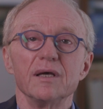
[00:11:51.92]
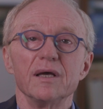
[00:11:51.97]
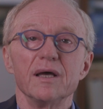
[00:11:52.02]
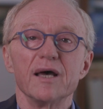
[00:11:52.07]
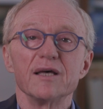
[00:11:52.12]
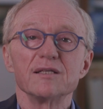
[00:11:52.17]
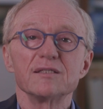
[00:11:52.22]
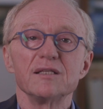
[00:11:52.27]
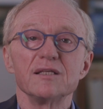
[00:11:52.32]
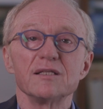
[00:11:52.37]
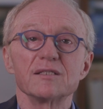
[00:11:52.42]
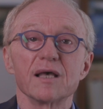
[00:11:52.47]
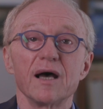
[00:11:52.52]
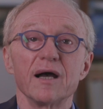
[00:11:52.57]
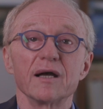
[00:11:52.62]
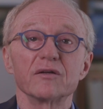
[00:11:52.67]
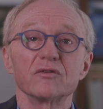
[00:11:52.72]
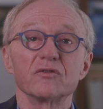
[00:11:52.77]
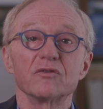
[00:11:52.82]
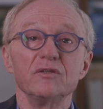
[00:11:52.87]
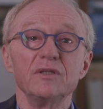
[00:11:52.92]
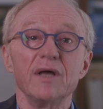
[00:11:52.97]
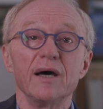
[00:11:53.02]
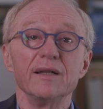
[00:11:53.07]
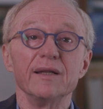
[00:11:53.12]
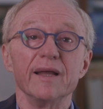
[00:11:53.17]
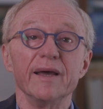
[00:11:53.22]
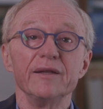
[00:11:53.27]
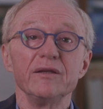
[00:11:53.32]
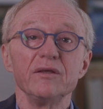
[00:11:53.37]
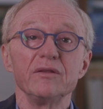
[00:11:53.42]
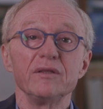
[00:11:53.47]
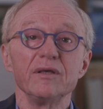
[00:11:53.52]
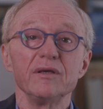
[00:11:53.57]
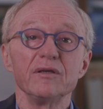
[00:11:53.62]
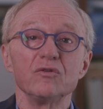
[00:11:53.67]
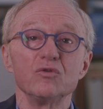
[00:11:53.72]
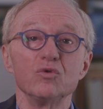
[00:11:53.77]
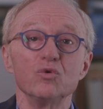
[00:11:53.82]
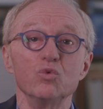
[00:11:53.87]
Has this act done
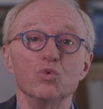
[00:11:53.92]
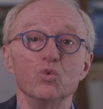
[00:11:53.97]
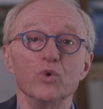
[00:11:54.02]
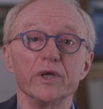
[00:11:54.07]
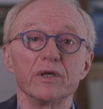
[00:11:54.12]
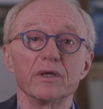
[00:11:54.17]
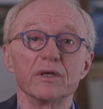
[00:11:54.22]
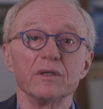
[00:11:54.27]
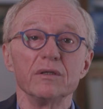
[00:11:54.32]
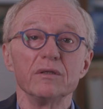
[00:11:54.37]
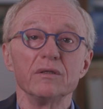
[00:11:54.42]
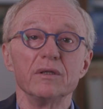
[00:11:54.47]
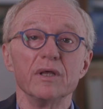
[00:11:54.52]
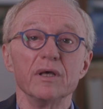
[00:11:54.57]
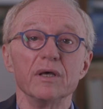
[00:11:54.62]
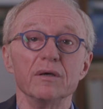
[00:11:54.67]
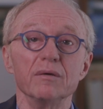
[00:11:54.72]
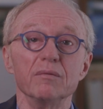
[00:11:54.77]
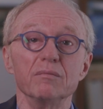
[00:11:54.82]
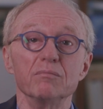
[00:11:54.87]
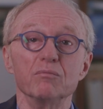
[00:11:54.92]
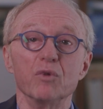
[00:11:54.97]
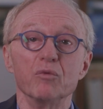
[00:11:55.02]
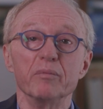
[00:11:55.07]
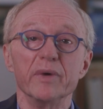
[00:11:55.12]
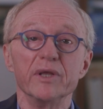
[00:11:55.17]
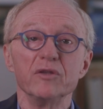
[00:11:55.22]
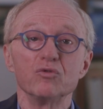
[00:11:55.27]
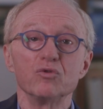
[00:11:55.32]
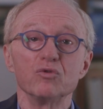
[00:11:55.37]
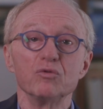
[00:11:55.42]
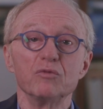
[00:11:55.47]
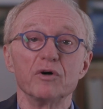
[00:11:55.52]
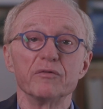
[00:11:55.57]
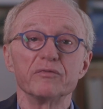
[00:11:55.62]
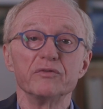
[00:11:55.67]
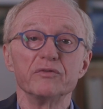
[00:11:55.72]
anything to weaken the momentum of